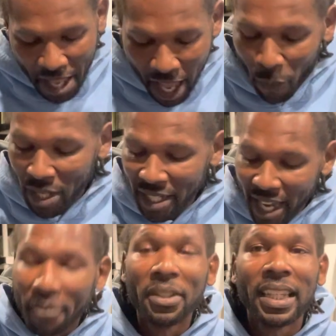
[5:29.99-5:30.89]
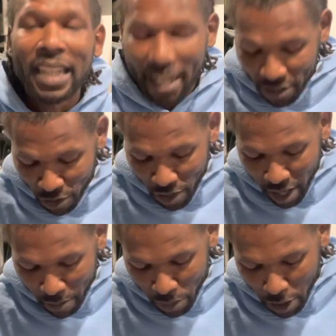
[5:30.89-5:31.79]
I would definitely not do
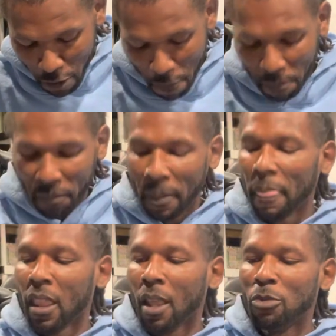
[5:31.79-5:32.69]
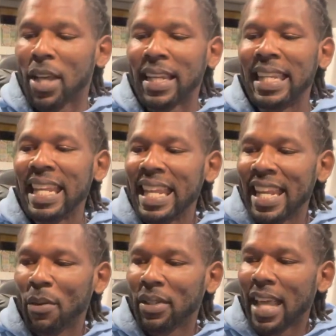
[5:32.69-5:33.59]
that. But I'm trying to get in
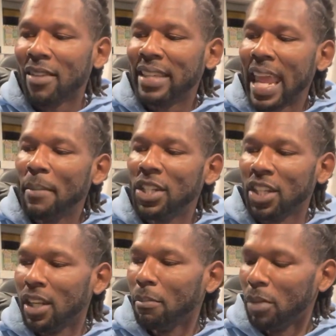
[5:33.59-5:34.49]
it without damaging it.